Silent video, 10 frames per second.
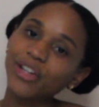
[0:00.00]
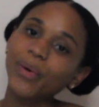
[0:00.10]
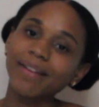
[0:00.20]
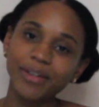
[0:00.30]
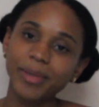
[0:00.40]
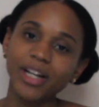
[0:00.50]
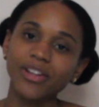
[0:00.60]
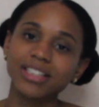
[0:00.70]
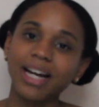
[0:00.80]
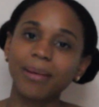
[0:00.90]
you have to pee
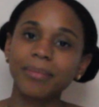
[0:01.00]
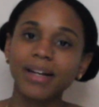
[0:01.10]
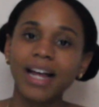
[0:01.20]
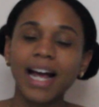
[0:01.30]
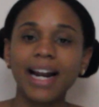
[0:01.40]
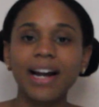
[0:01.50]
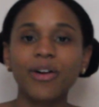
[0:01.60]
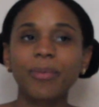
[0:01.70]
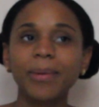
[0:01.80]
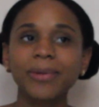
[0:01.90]
all the time. And I
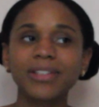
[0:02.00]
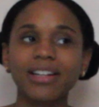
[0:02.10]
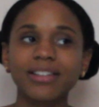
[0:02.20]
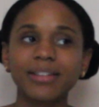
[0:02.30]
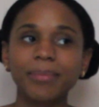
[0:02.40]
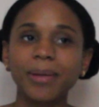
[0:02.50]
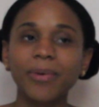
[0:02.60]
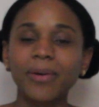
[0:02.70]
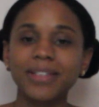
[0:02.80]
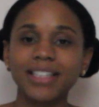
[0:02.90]
know people
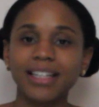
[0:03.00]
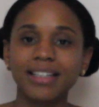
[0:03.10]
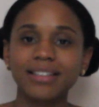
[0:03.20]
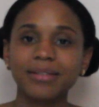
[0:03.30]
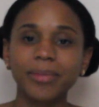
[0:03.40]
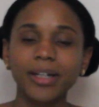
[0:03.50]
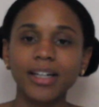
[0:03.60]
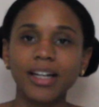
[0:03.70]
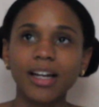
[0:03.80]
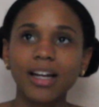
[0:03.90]
always say this,
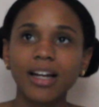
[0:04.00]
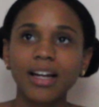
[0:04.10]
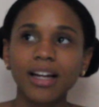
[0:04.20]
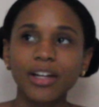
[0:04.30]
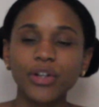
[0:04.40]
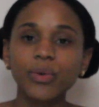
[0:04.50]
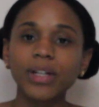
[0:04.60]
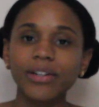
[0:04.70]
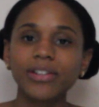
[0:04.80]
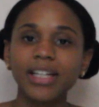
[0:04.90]
but you
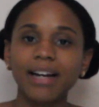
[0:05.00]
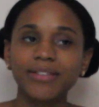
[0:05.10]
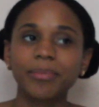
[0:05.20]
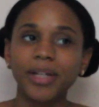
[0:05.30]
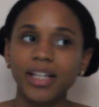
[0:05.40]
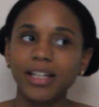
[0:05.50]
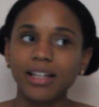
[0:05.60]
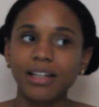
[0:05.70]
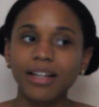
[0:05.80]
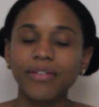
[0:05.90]
literally have to
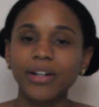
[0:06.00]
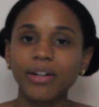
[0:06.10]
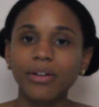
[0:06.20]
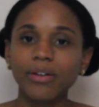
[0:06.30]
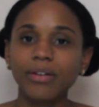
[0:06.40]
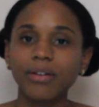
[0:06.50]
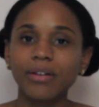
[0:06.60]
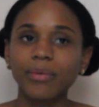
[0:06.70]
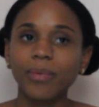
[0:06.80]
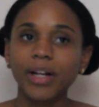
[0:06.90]
pee even
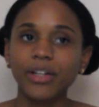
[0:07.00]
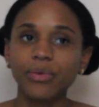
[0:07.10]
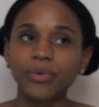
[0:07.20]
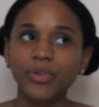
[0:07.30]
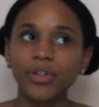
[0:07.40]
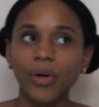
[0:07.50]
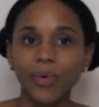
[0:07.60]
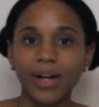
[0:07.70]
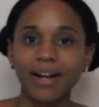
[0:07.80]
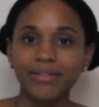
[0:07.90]
when you
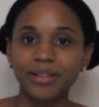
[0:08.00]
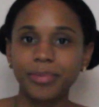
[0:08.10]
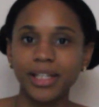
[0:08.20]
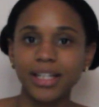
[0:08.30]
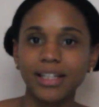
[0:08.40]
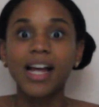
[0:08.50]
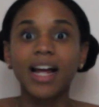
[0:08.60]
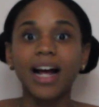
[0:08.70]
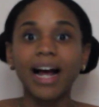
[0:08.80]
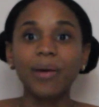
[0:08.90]
don't have to pee.
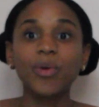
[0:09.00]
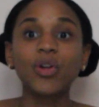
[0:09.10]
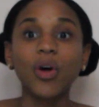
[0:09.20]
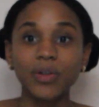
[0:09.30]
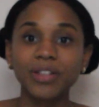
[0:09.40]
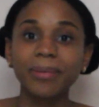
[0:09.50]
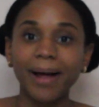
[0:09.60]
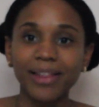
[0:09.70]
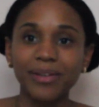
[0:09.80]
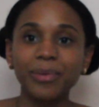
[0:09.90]
I will go to the
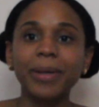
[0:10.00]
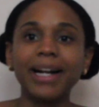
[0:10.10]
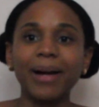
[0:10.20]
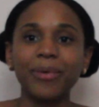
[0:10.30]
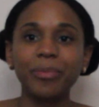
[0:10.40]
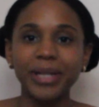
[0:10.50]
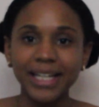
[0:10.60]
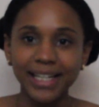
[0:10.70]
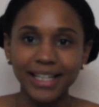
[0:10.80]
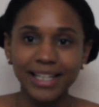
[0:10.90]
bathroom and I will
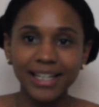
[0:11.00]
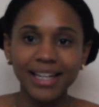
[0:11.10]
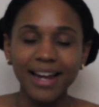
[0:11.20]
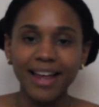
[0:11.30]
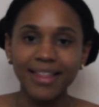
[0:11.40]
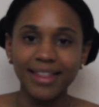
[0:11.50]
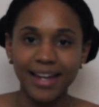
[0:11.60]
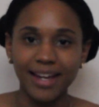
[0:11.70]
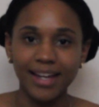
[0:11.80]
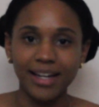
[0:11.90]
pee, and
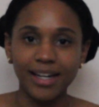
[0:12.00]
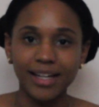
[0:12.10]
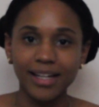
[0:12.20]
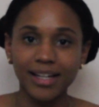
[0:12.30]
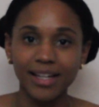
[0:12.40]
then